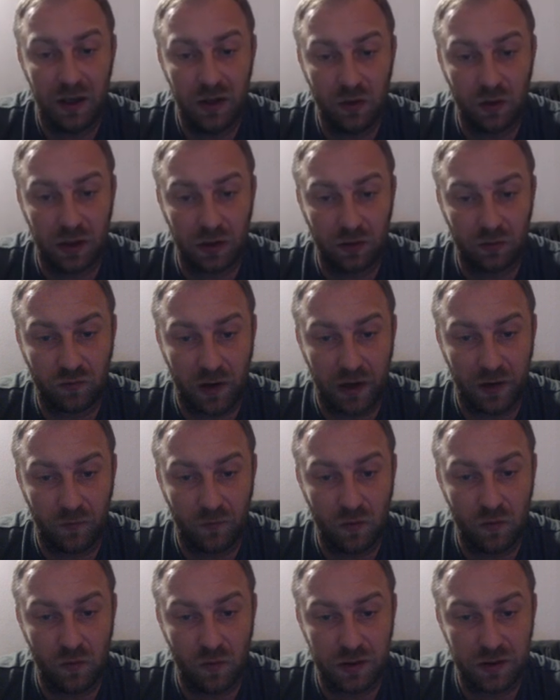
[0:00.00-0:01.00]
You can try,
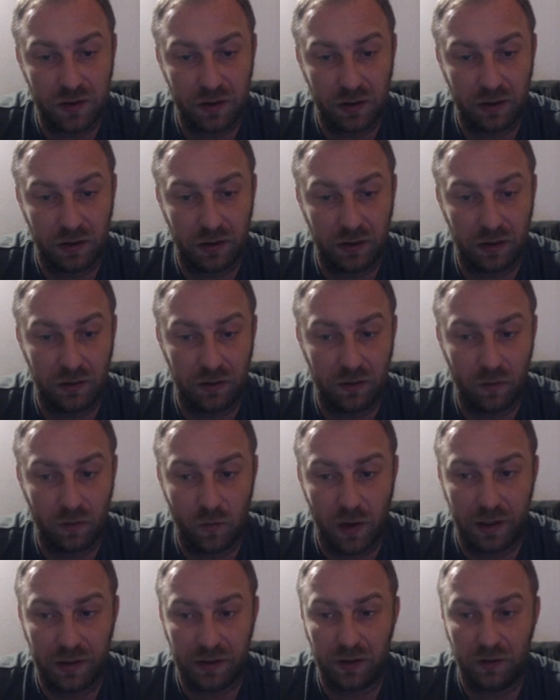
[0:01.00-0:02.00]
of course,
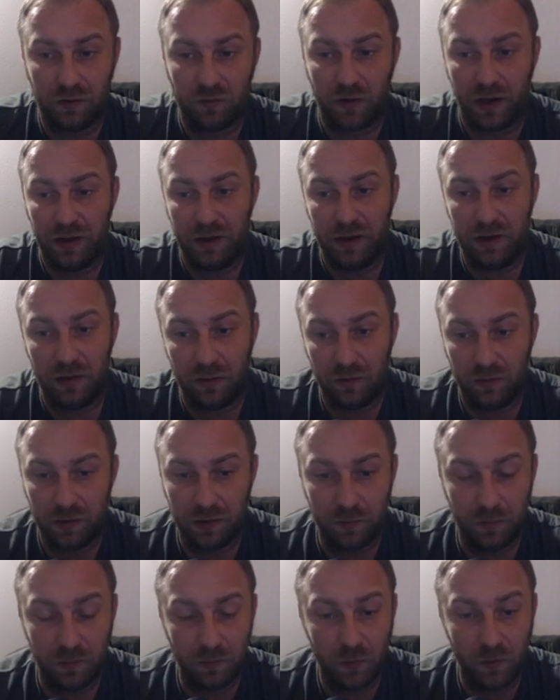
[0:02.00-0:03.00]
white can try here
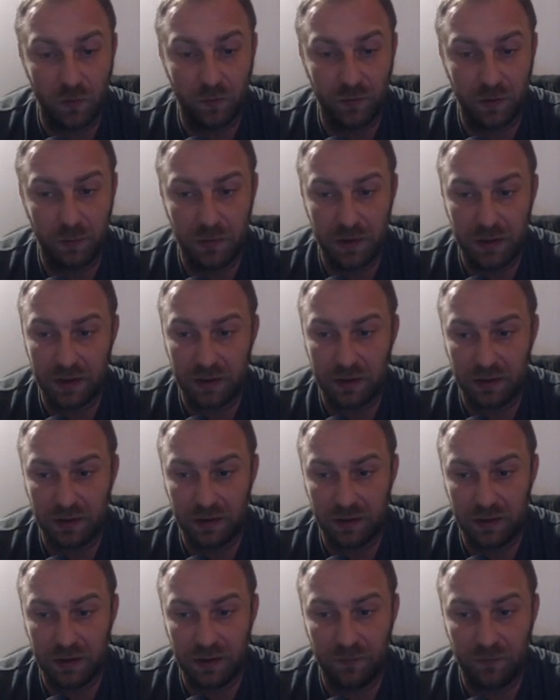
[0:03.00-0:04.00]
the move
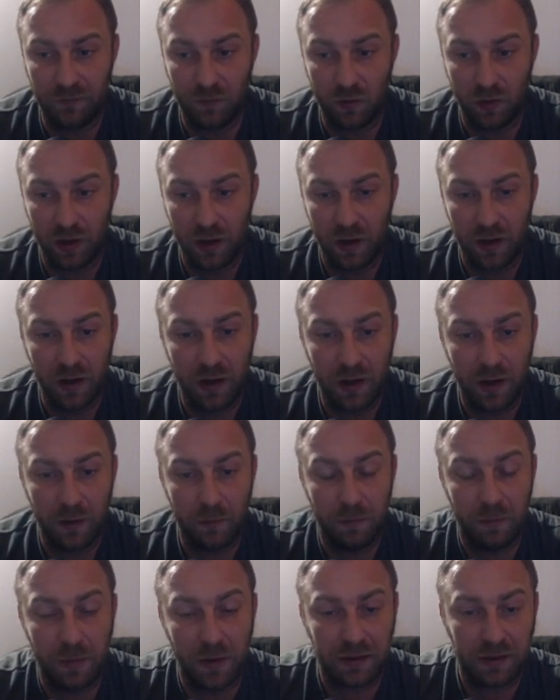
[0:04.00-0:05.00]
immediately d4,
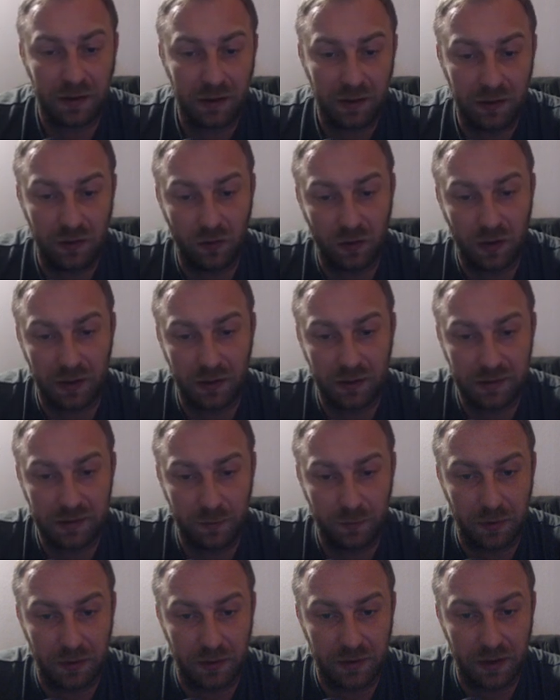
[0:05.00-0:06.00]
but you can
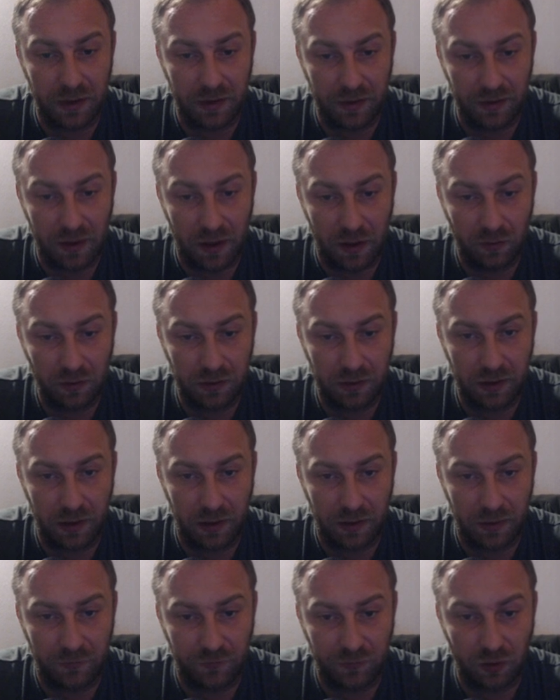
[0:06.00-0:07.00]
simply take it out,
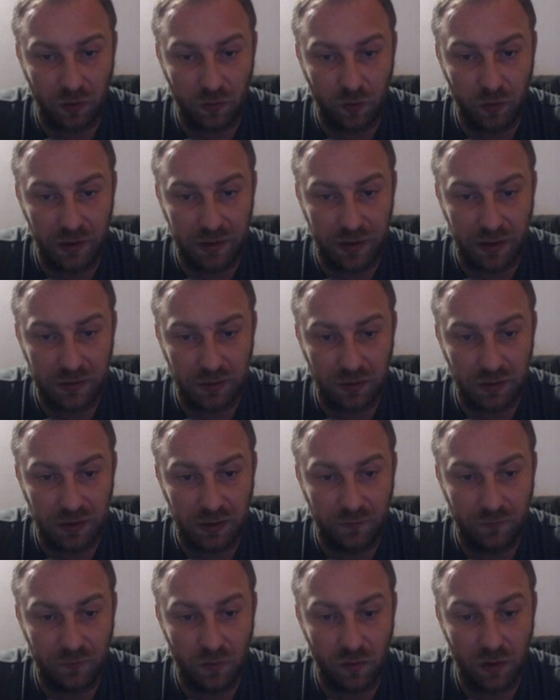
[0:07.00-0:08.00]
and after queen takes on
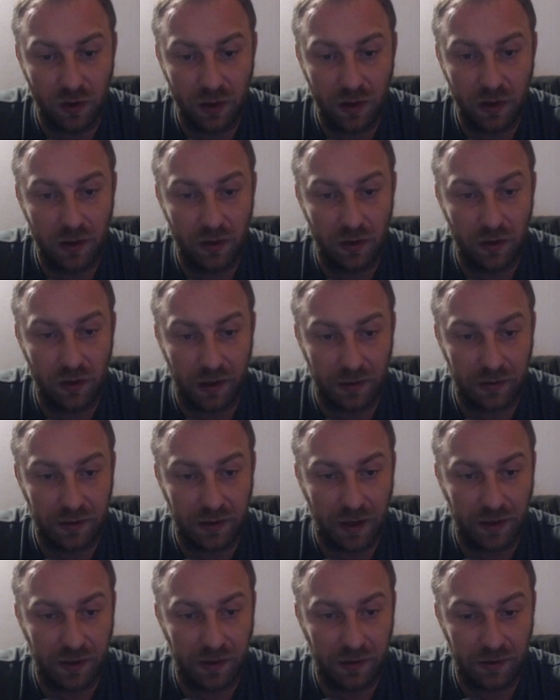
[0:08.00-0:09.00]
d4,
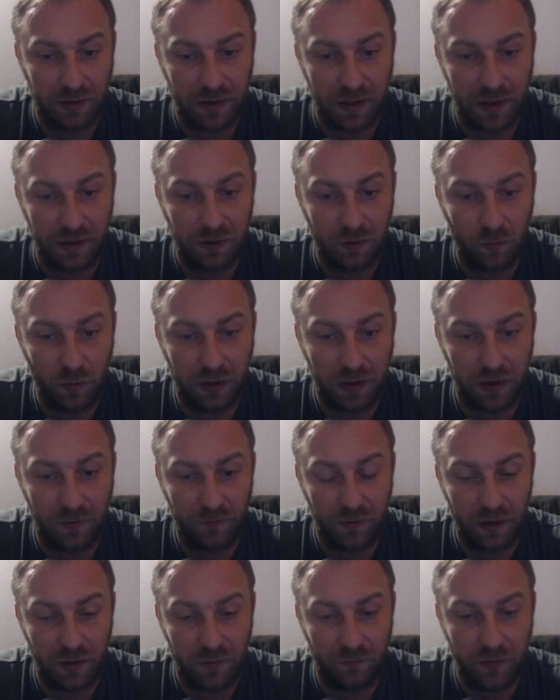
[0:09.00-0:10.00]
attacking the knight, we
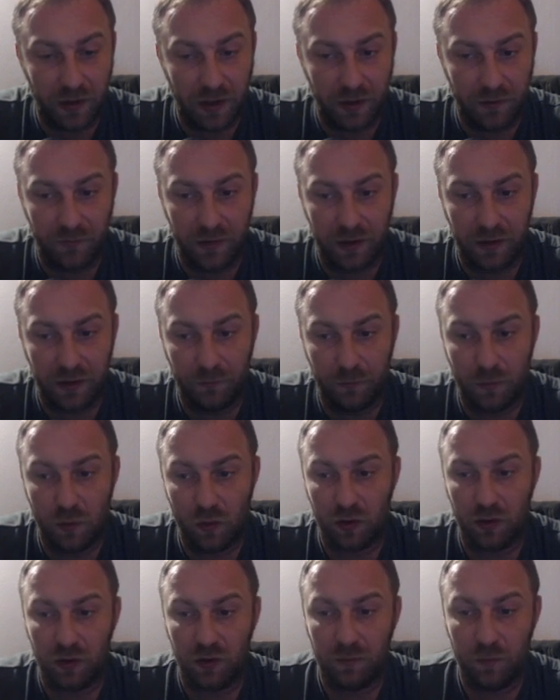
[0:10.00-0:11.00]
have a very, very
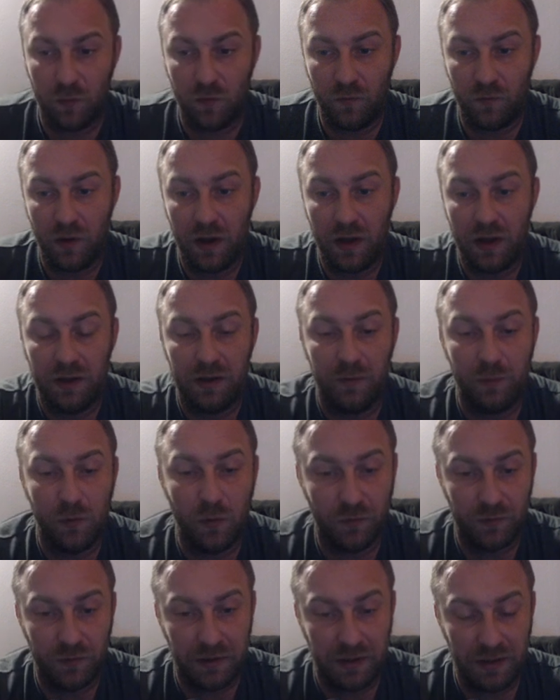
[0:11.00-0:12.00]
important move, the
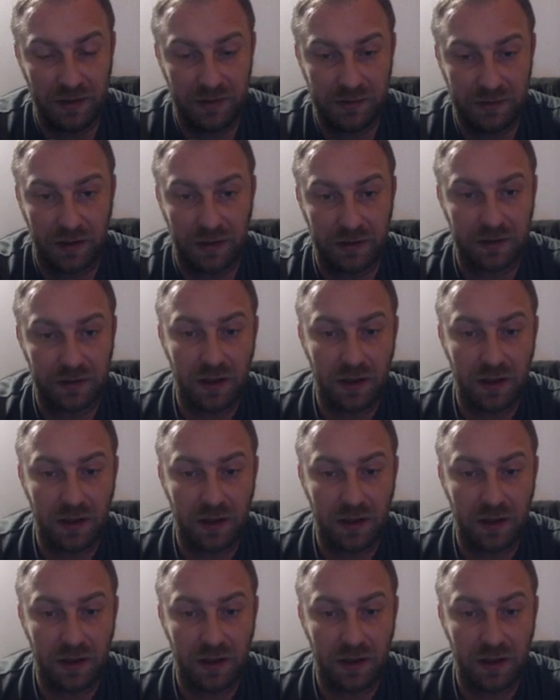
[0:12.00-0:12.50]
move d6.